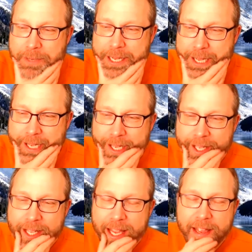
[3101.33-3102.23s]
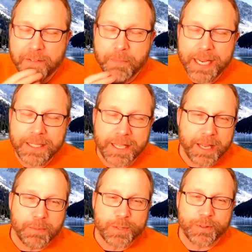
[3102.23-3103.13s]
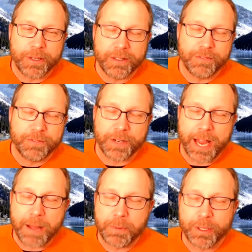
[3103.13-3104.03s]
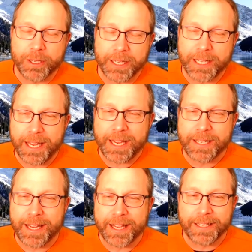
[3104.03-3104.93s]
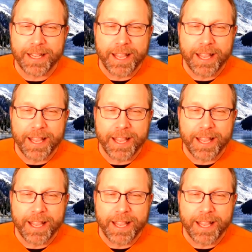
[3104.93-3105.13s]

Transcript: have made games for Apple Arcade, and